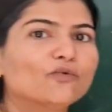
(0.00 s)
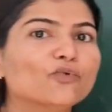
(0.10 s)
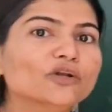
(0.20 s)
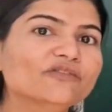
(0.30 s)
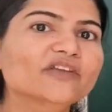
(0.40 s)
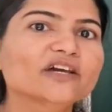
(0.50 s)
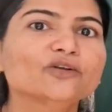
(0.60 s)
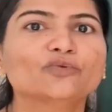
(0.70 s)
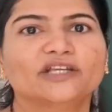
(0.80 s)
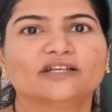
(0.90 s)
what we are
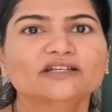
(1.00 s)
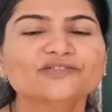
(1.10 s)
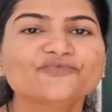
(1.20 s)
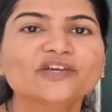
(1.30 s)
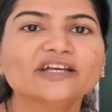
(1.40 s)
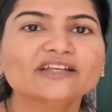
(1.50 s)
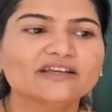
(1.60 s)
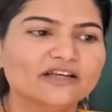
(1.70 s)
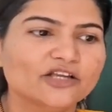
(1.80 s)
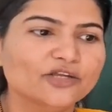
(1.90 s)
doing is we are
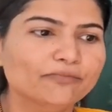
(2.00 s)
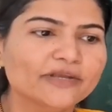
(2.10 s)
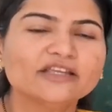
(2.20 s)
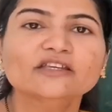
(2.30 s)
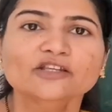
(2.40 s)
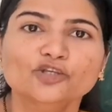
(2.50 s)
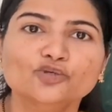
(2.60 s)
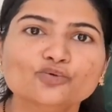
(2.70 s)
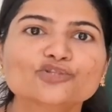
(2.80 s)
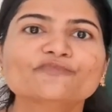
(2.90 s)
making
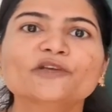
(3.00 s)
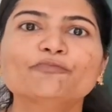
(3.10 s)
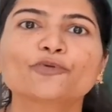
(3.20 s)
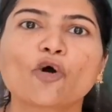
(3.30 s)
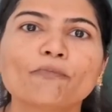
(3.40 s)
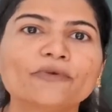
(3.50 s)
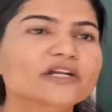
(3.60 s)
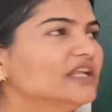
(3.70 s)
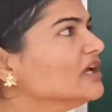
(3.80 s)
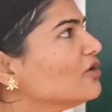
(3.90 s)
use of the
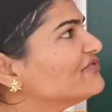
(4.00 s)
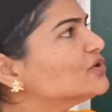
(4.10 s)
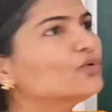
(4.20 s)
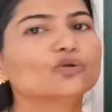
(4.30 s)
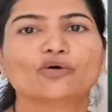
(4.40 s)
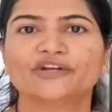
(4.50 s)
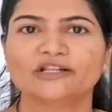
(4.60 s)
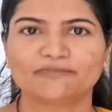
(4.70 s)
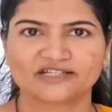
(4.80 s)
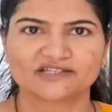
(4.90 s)
property of the
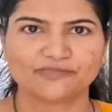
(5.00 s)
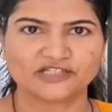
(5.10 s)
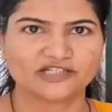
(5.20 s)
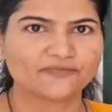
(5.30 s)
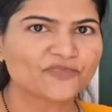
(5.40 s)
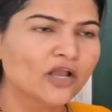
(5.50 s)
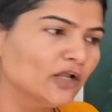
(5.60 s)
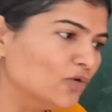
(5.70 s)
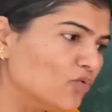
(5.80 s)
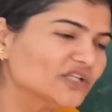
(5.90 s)
colloidal precipitate.
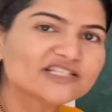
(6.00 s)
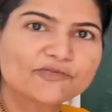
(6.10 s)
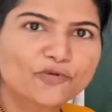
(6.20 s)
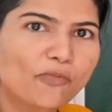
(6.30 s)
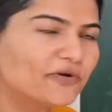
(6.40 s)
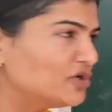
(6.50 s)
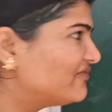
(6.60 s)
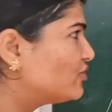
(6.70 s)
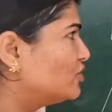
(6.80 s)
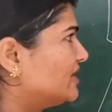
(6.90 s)
Now what is the property
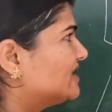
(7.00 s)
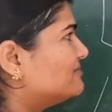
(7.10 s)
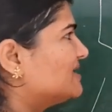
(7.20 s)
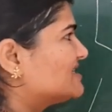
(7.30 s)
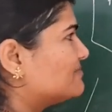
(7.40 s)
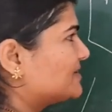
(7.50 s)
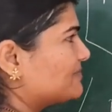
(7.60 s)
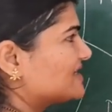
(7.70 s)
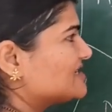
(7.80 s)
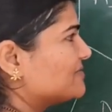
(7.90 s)
of colloidal
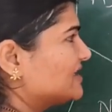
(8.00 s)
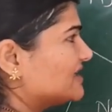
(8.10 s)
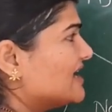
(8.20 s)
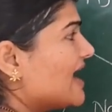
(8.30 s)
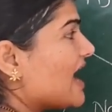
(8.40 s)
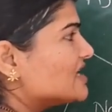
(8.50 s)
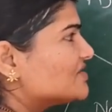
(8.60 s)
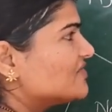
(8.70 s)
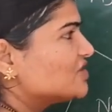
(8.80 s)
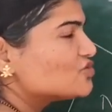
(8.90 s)
precipitate?
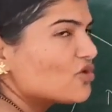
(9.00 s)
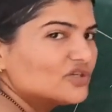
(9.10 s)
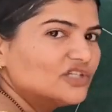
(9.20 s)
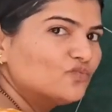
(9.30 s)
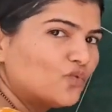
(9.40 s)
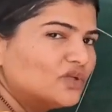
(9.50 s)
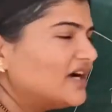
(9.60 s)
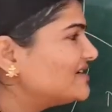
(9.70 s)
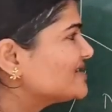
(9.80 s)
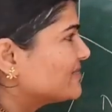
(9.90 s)
As we talked in
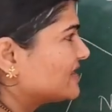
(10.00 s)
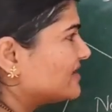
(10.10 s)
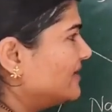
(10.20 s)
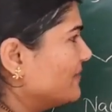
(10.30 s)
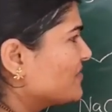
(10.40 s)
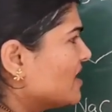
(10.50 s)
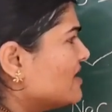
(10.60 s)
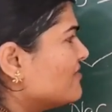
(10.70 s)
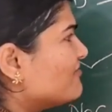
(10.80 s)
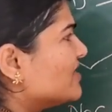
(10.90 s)
Volhard's method,
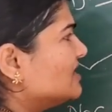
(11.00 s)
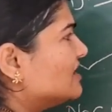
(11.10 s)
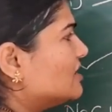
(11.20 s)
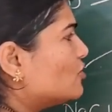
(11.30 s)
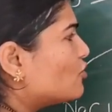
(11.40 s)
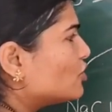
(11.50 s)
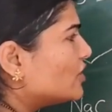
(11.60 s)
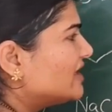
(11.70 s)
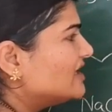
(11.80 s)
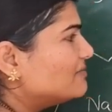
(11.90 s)
when a
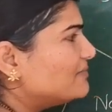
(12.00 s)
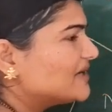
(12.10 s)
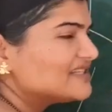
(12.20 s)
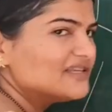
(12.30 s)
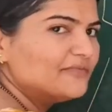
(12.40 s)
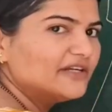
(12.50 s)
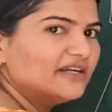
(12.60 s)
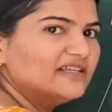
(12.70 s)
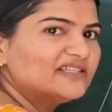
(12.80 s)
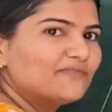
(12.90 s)
colloidal
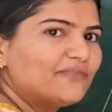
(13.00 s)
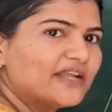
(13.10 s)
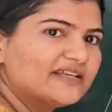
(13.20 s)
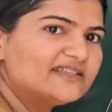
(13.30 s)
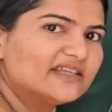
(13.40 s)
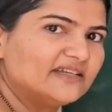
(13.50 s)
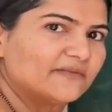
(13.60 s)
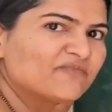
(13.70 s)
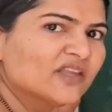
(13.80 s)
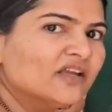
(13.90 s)
precipitate is present
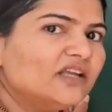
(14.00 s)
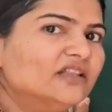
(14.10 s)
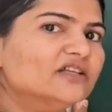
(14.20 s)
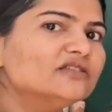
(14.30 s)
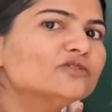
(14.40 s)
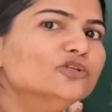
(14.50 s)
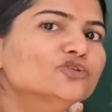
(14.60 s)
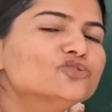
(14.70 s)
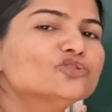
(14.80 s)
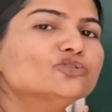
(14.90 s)
in the
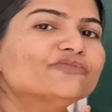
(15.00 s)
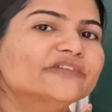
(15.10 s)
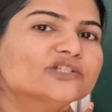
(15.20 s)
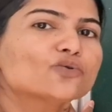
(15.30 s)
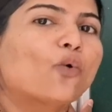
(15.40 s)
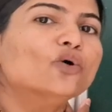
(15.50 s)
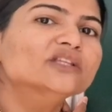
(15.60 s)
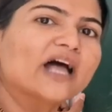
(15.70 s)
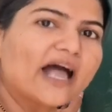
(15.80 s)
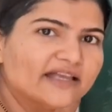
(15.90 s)
solution of its
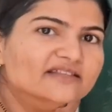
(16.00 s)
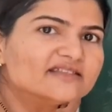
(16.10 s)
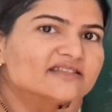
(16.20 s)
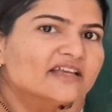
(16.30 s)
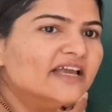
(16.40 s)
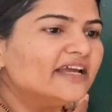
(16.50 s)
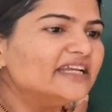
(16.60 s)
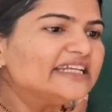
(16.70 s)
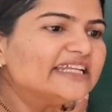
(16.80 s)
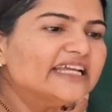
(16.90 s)
own ions,
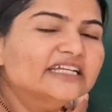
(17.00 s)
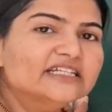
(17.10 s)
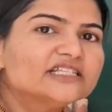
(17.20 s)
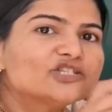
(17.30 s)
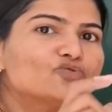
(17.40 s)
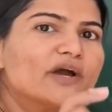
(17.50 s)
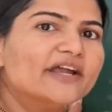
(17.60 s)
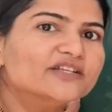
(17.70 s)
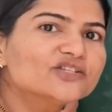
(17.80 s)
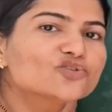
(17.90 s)
it tends to
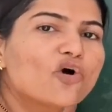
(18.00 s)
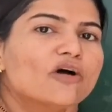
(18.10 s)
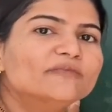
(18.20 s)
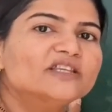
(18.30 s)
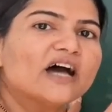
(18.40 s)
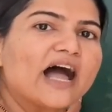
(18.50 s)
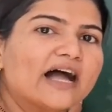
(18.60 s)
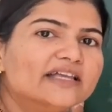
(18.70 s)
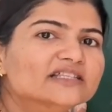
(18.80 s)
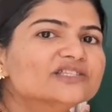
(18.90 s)
adsorb the
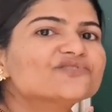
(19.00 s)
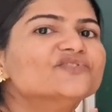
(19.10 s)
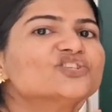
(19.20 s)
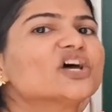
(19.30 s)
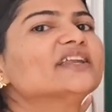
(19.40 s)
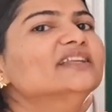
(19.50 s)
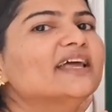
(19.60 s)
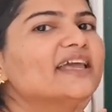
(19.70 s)
ions which are in